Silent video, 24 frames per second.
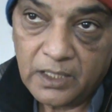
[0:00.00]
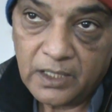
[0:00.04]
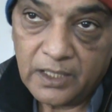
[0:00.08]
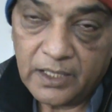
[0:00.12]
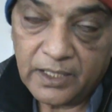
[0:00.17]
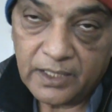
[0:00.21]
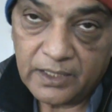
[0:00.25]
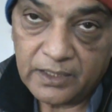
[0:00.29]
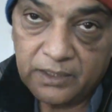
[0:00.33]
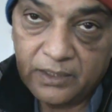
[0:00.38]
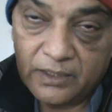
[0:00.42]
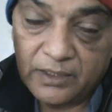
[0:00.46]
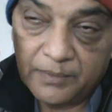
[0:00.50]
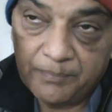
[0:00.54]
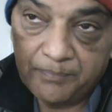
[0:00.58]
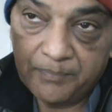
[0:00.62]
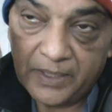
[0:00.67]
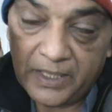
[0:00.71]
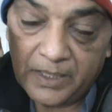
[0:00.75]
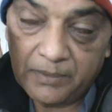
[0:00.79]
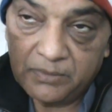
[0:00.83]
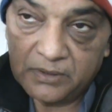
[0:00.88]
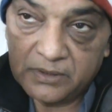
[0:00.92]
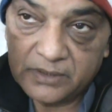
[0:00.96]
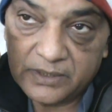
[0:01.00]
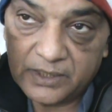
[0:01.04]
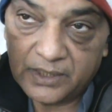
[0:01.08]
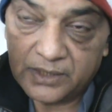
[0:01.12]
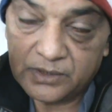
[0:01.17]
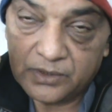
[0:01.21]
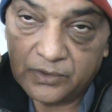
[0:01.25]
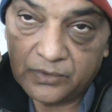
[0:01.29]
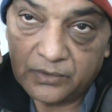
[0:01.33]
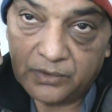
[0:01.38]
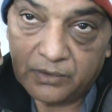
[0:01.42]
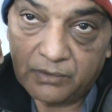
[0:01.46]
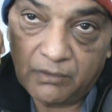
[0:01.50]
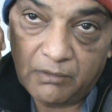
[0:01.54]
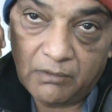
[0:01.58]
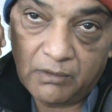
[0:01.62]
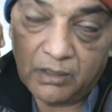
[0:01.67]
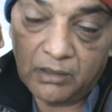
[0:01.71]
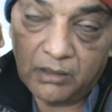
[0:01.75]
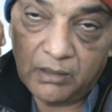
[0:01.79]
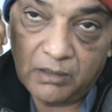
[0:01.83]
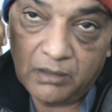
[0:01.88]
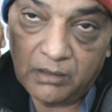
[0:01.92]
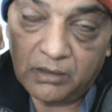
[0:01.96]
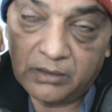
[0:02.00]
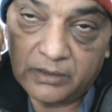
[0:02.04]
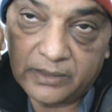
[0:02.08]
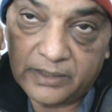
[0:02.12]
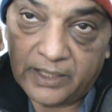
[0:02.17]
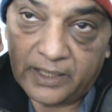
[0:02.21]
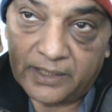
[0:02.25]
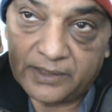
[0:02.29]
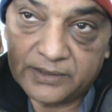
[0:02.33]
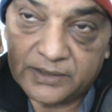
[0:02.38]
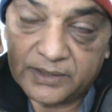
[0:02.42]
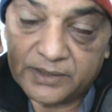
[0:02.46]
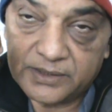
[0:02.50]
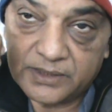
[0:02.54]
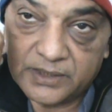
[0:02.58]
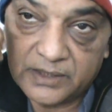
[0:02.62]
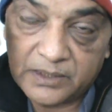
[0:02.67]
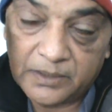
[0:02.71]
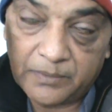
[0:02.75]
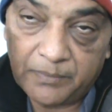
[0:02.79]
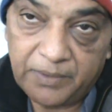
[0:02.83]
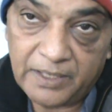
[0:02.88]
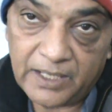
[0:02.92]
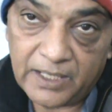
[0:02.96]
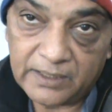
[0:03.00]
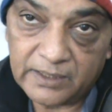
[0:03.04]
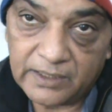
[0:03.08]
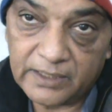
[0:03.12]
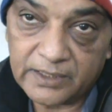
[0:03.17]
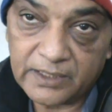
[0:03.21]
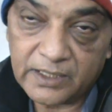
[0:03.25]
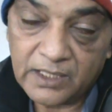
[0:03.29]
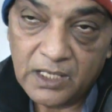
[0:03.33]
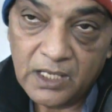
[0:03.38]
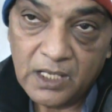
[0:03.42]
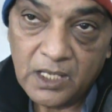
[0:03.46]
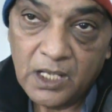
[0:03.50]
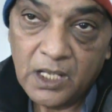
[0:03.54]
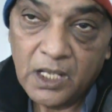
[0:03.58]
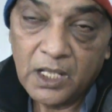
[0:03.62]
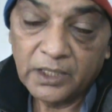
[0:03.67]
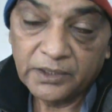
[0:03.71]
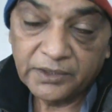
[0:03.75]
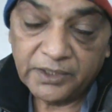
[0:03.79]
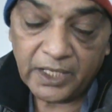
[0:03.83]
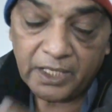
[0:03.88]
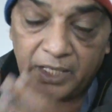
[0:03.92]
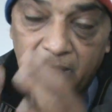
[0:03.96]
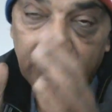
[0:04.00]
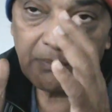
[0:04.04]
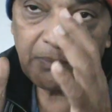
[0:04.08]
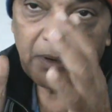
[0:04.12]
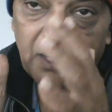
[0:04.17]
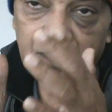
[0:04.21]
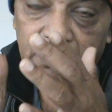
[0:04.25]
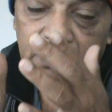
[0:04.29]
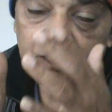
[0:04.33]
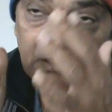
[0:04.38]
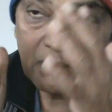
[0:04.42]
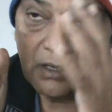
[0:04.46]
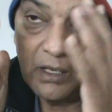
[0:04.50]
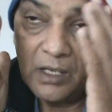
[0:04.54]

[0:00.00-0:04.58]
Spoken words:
And the Bible says, you know, all characters is a bad, like, think about,